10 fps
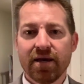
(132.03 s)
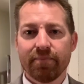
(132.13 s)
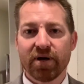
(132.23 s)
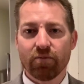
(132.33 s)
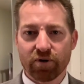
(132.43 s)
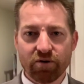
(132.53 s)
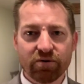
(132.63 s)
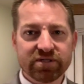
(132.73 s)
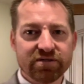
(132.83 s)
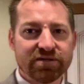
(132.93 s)
but we're
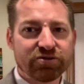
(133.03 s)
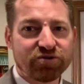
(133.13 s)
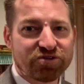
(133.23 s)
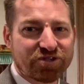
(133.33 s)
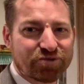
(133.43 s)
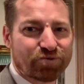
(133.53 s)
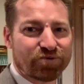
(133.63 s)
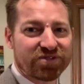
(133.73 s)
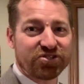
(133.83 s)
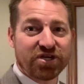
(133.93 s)
going to introduce this
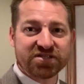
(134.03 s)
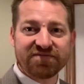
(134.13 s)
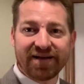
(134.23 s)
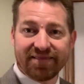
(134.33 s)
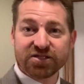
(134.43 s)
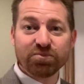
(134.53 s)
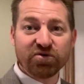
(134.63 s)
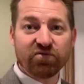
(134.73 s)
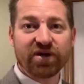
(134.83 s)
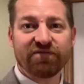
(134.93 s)
rule to justify this
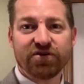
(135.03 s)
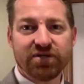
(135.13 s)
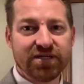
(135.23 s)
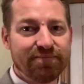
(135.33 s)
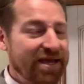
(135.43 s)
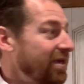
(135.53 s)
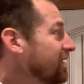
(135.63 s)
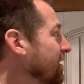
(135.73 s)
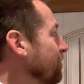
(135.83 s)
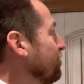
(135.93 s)
move whenever you need to make it
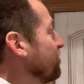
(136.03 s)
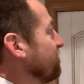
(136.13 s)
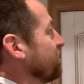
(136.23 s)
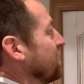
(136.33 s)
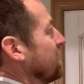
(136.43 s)
in a proof.